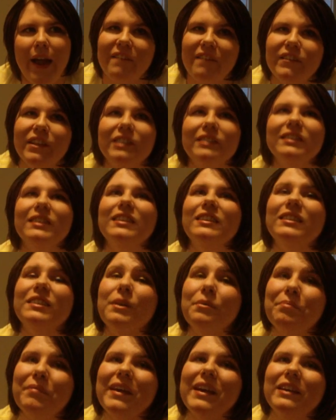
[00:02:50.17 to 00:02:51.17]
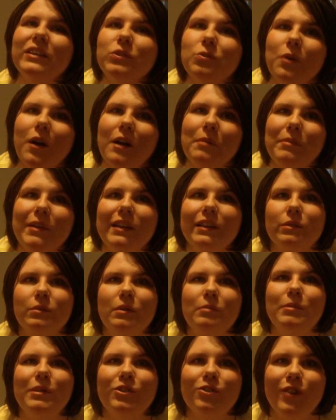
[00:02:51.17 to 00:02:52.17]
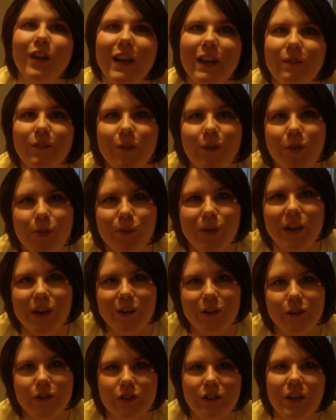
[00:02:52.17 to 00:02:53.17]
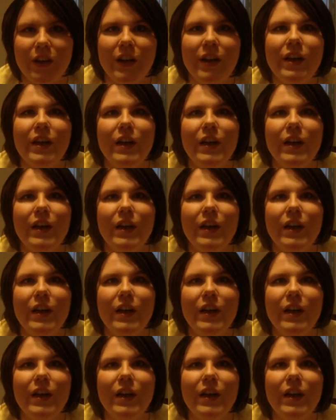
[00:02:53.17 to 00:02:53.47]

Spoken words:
obviously something is wrong because we've been trying for 3 years.